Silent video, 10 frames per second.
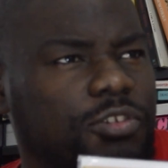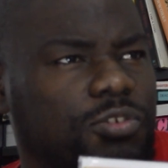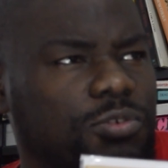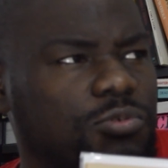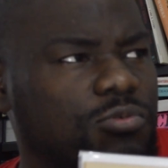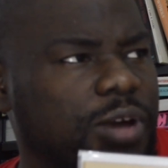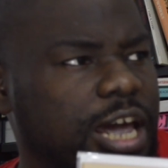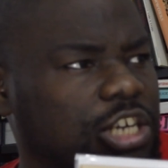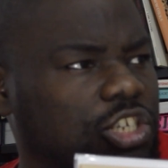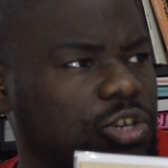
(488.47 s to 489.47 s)

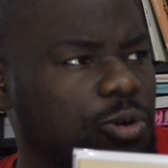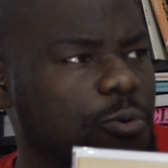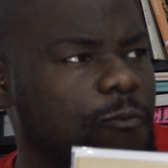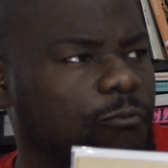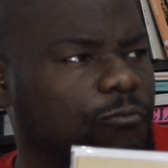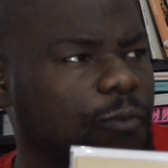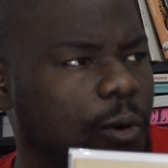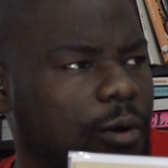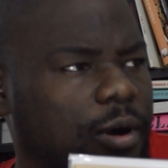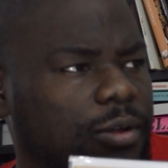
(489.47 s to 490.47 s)
to issue
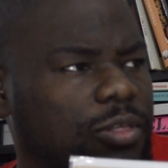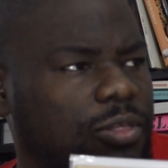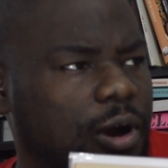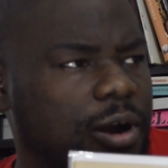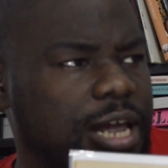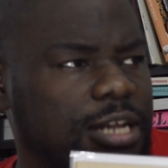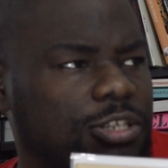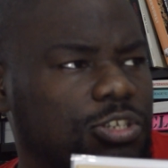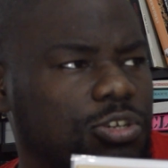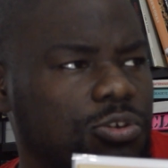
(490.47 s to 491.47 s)

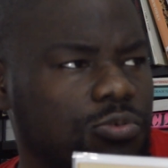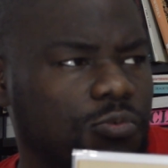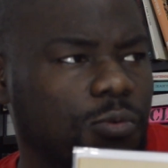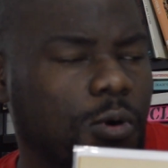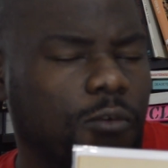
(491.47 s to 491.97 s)
432